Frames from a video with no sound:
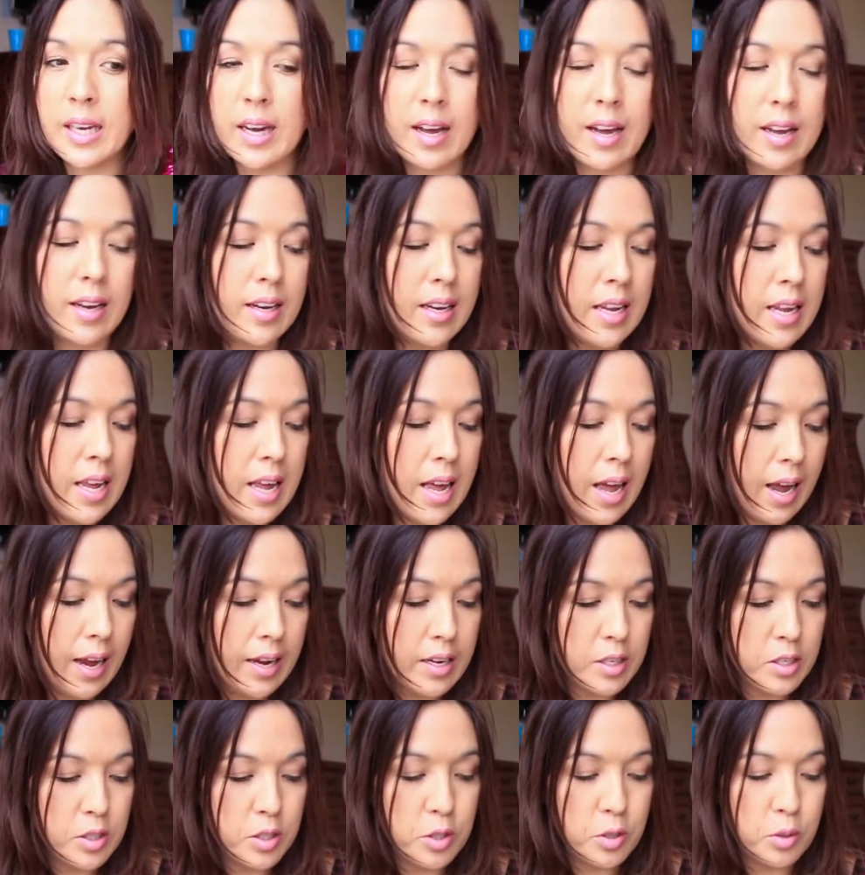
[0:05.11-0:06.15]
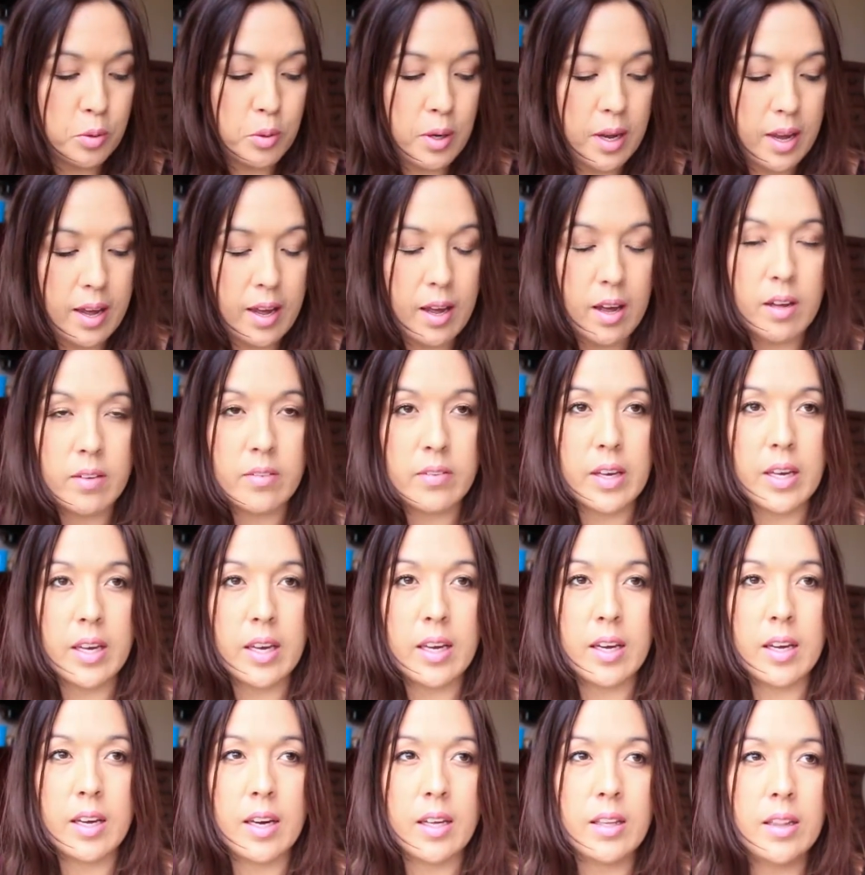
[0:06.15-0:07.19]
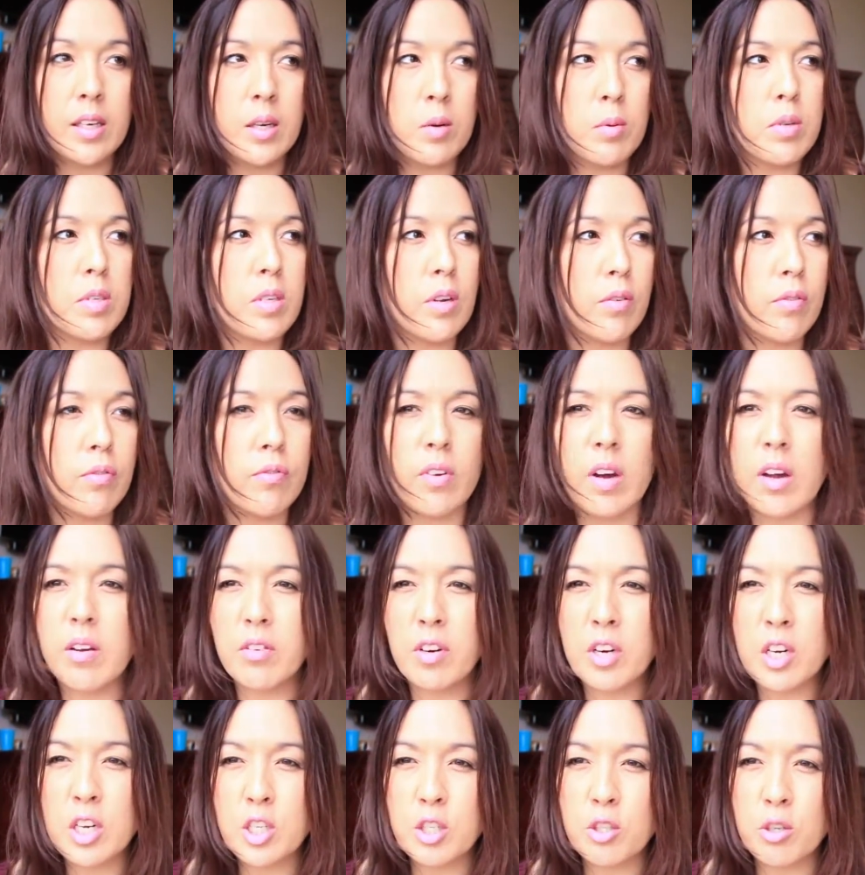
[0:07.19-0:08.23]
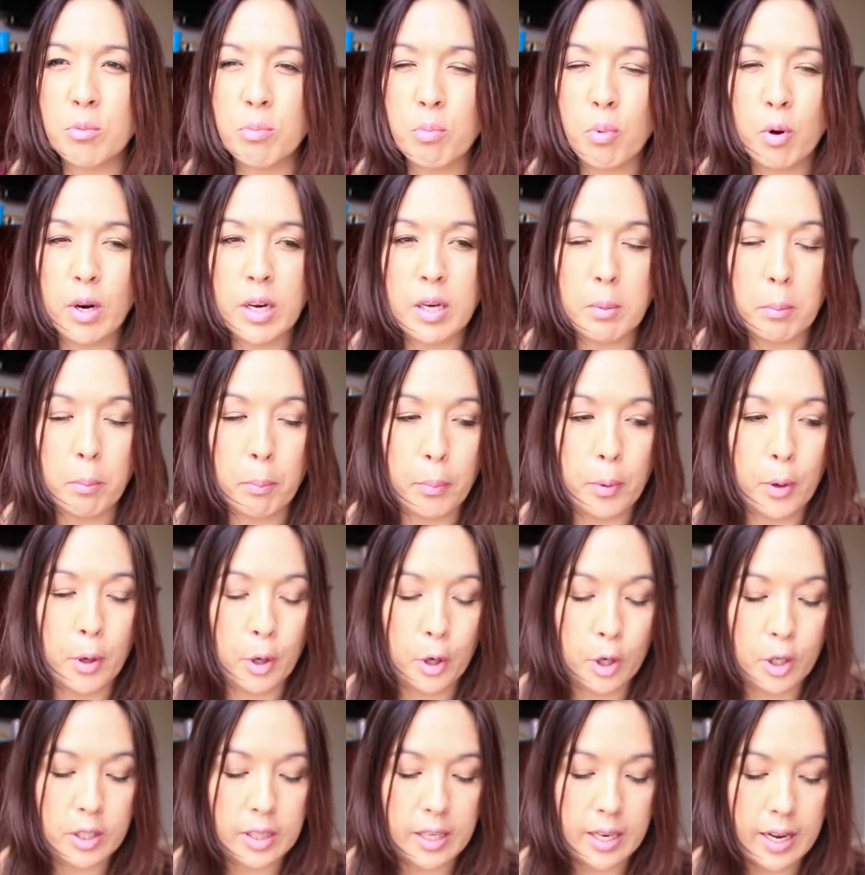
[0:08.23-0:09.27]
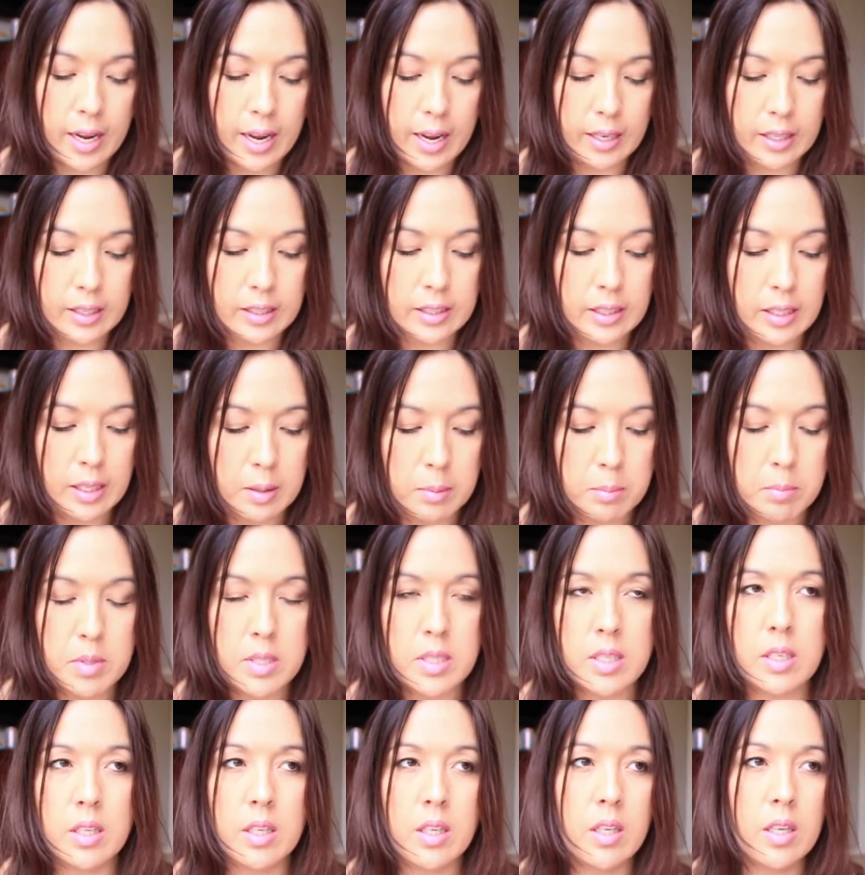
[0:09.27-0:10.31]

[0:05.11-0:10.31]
got. I do have I think it was a 500 point perk that I had claimed.